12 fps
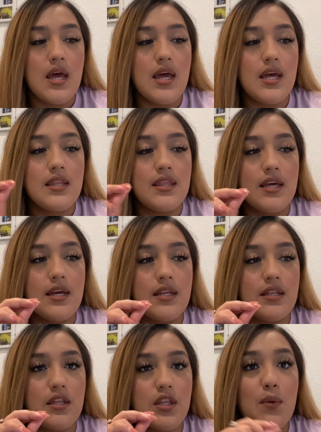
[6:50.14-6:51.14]
and
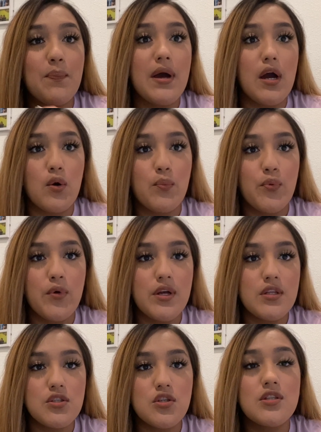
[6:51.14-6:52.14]
then the PowerPoint.
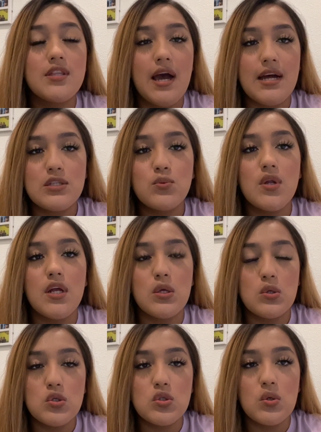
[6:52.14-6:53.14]
So that's what I
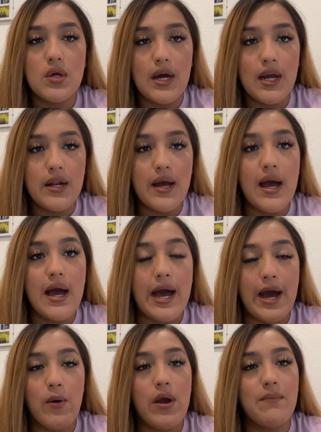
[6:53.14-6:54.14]
use to guide
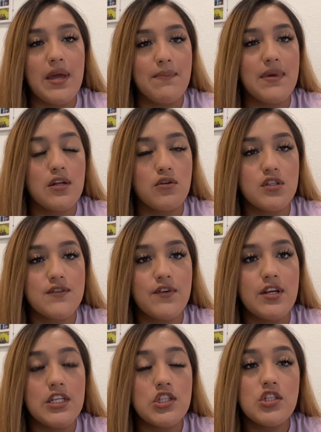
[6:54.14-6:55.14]
how I make my notes for
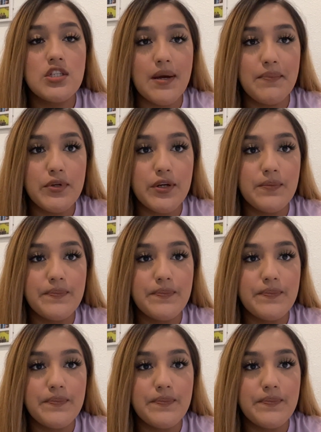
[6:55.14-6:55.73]
each chapter.